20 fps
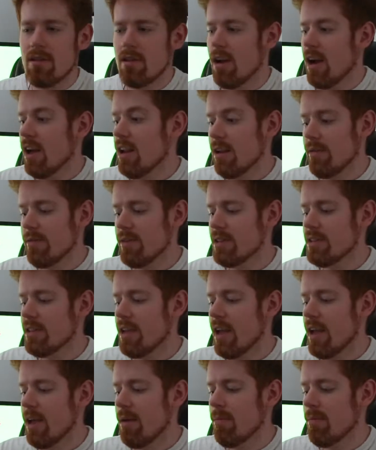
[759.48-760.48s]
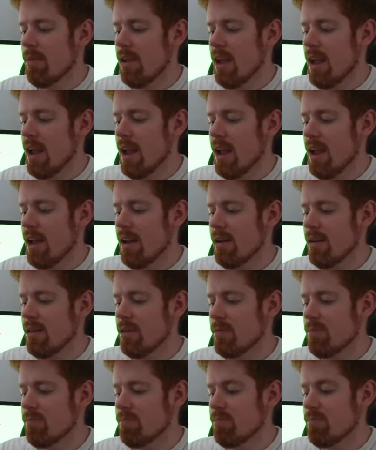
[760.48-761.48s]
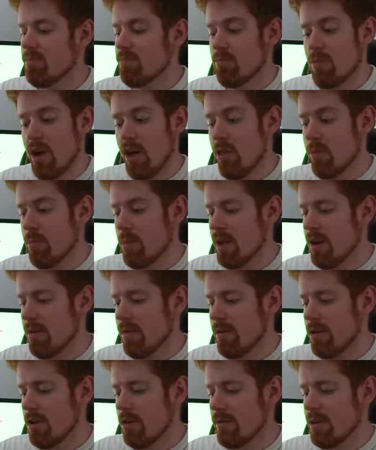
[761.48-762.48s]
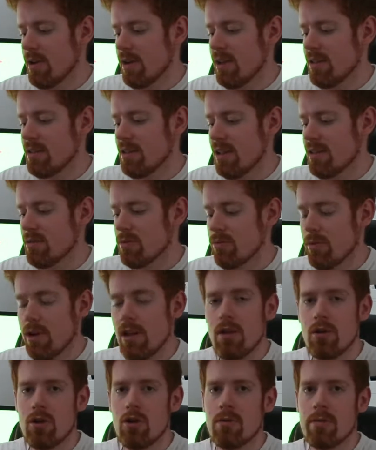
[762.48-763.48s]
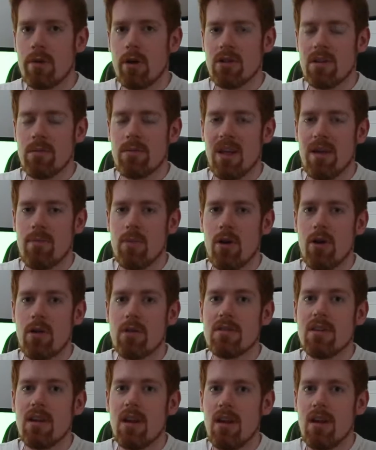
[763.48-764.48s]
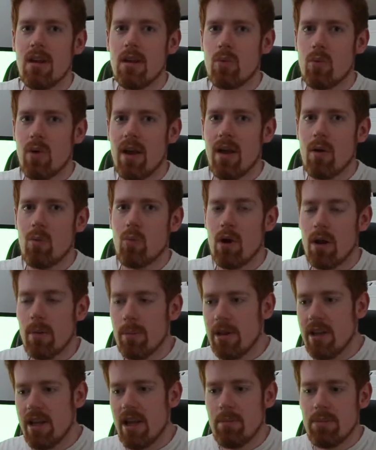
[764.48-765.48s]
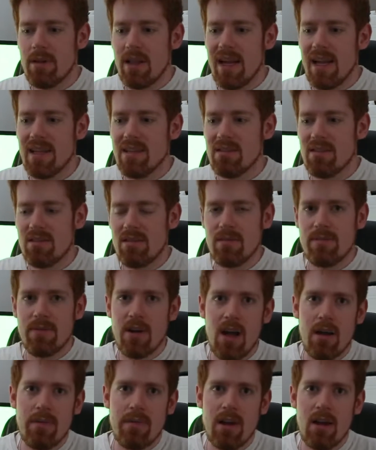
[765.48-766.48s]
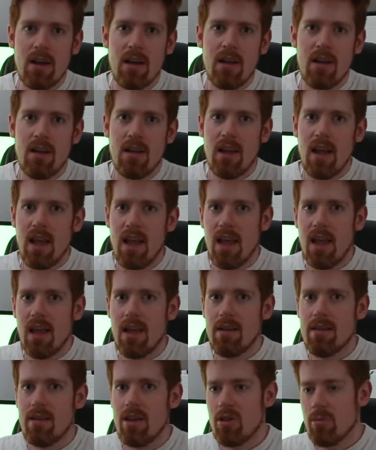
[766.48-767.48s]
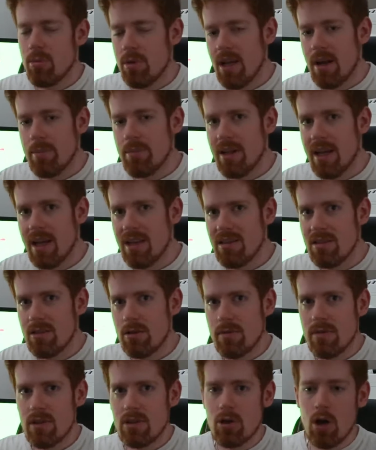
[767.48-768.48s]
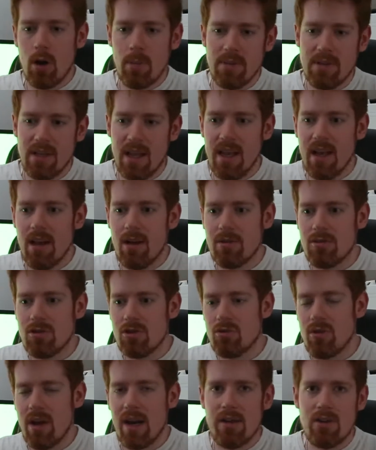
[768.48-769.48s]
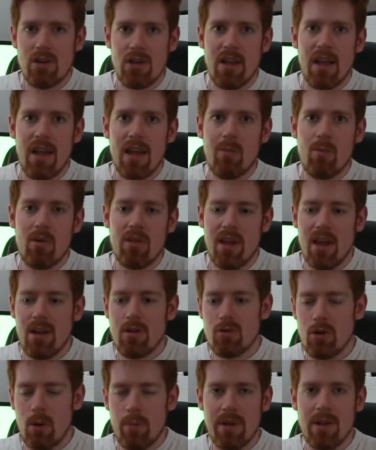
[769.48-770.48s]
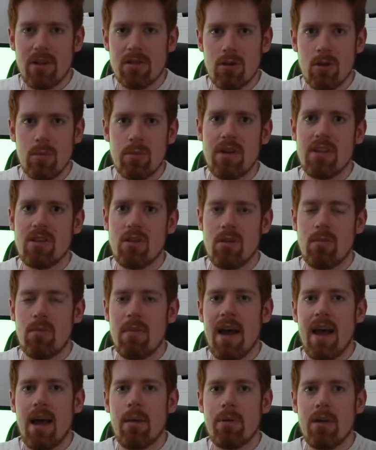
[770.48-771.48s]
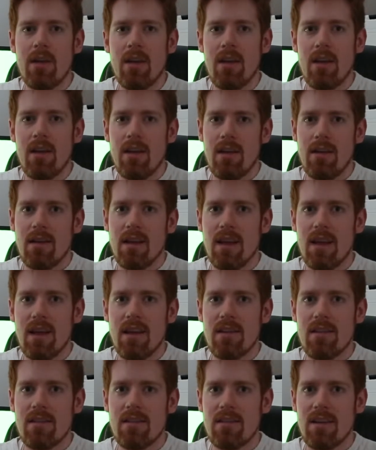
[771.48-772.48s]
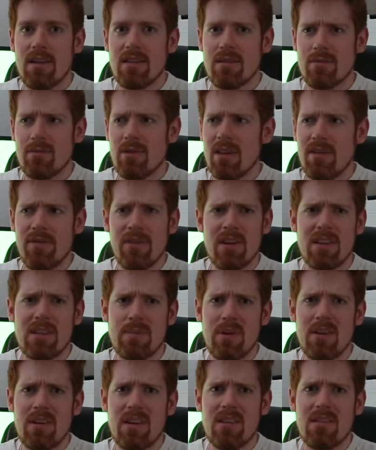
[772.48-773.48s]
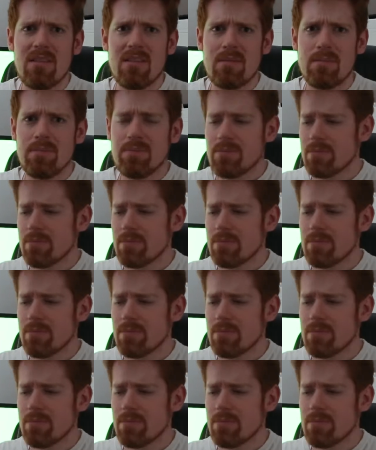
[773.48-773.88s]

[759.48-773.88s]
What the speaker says: I love this game, and the other benefit of it is there's really cool multiplayer modes where one player plays as a survivor and the other player plays as sort of a top-down strategy game where they're dropping zombies on the map, and it's a really fun experience.